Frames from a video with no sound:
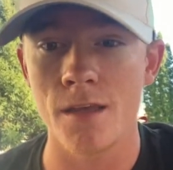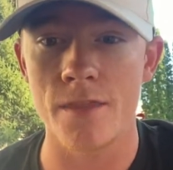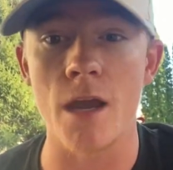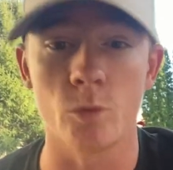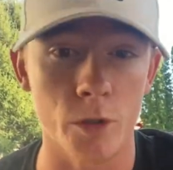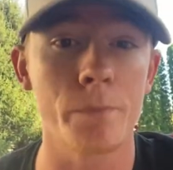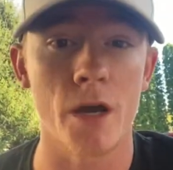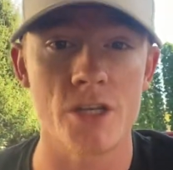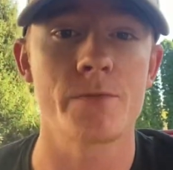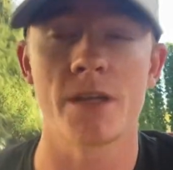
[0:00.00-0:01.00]
that were
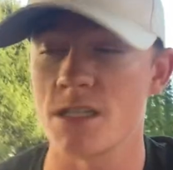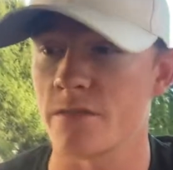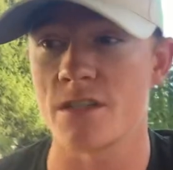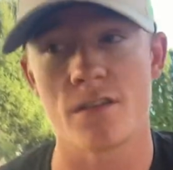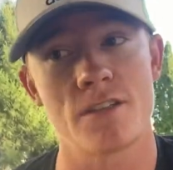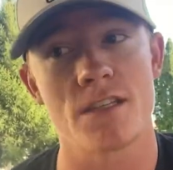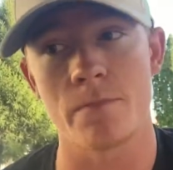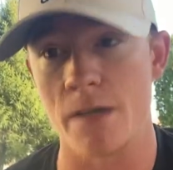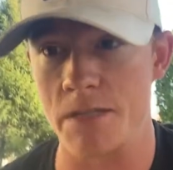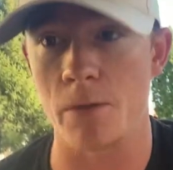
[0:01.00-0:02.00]
punished because of it, such as a
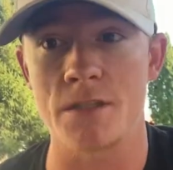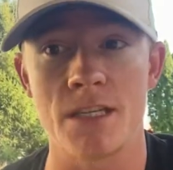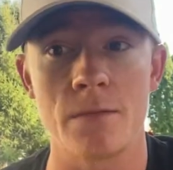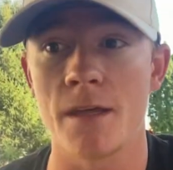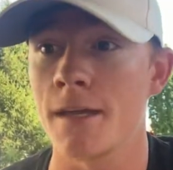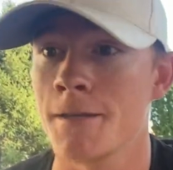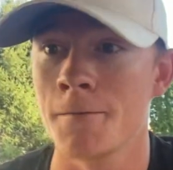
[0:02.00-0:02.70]
baseball team that